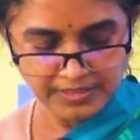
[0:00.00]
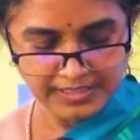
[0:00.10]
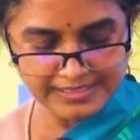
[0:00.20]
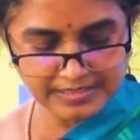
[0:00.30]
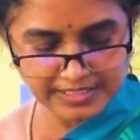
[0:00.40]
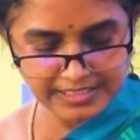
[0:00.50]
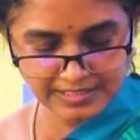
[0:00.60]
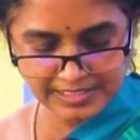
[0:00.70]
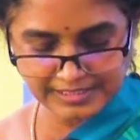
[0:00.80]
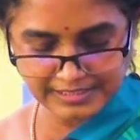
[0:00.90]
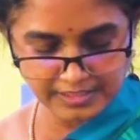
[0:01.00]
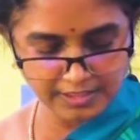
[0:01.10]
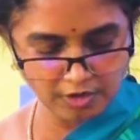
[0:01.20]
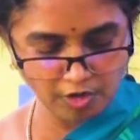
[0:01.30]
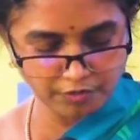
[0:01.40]
He is the guest
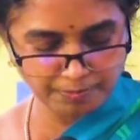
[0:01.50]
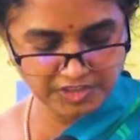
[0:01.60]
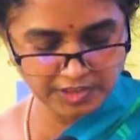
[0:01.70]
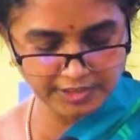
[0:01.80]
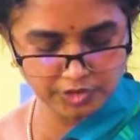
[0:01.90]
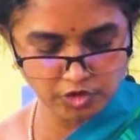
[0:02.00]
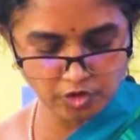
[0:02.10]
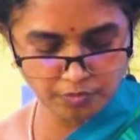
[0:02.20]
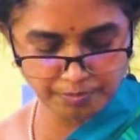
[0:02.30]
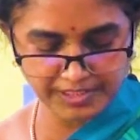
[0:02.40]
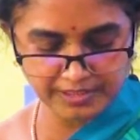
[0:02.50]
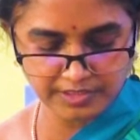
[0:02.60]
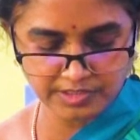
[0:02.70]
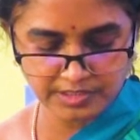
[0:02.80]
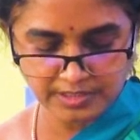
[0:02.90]
editor of special issue of
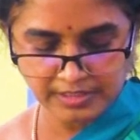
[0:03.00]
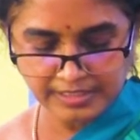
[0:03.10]
Springer's